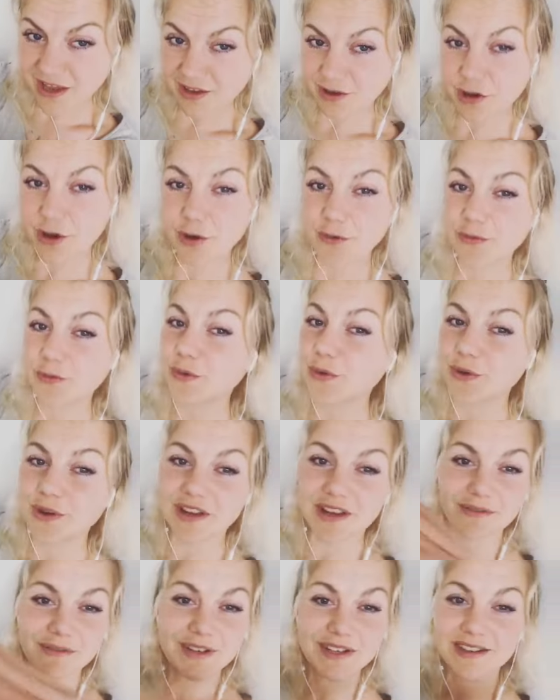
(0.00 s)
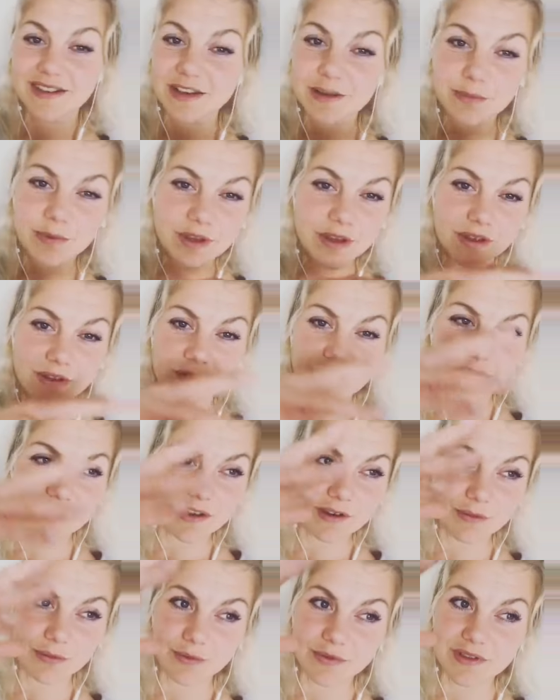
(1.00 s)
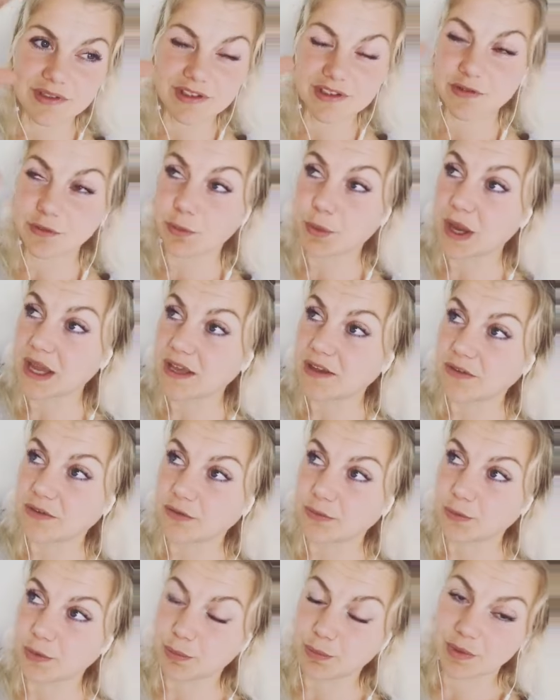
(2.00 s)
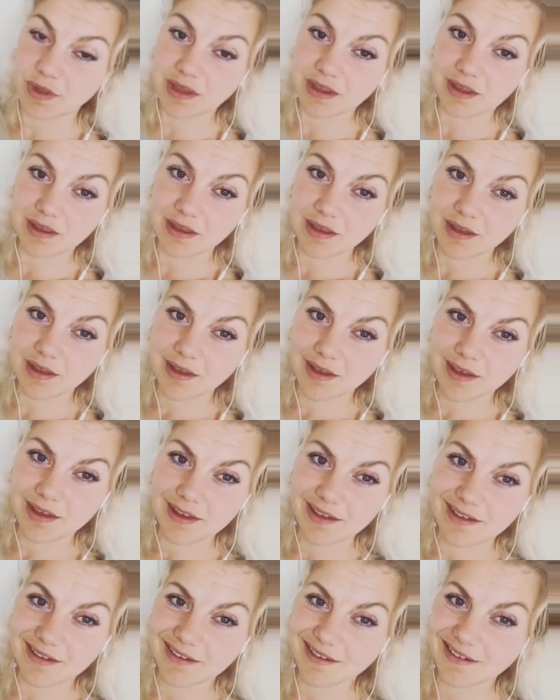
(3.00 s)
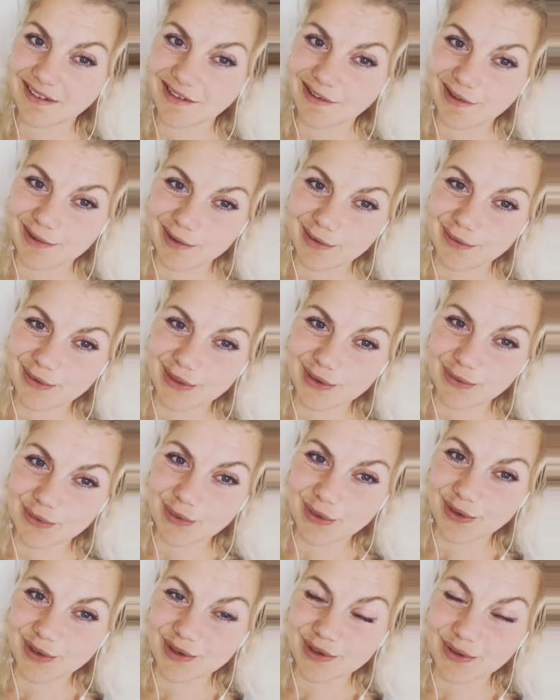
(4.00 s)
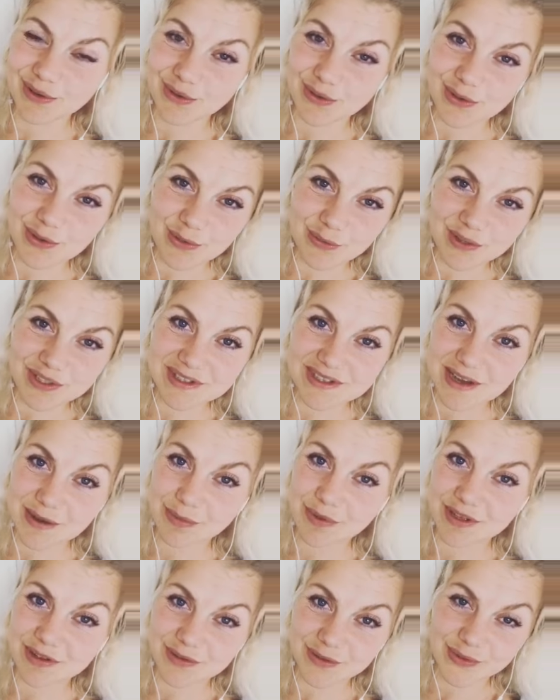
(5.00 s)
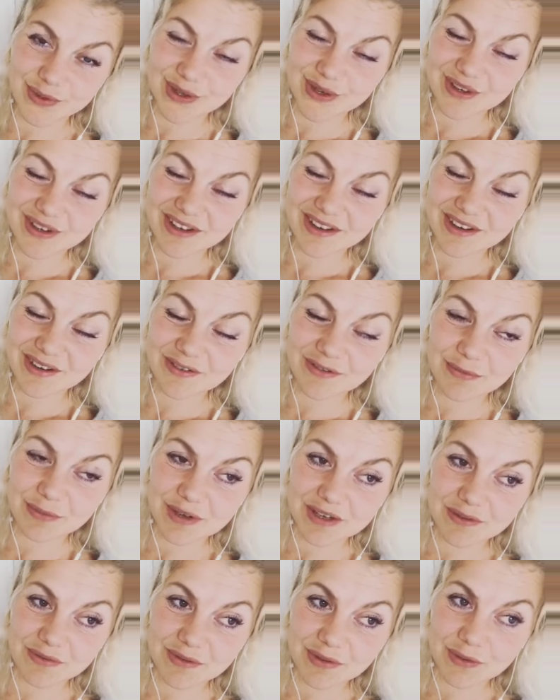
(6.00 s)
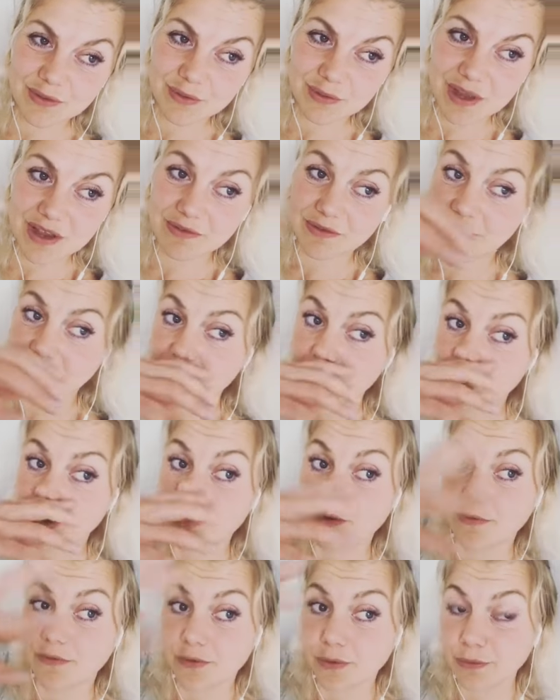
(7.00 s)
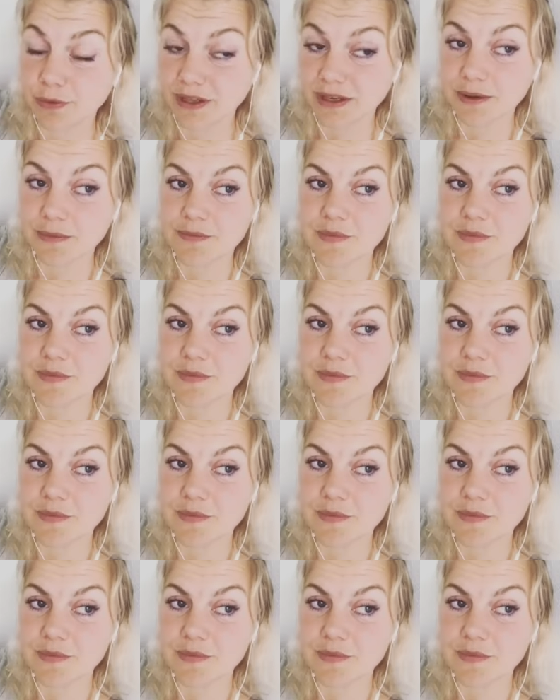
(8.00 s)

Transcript: go through it every day, because these waves will be all over the world. You know, you will tap into it on and off. But if you every day go through it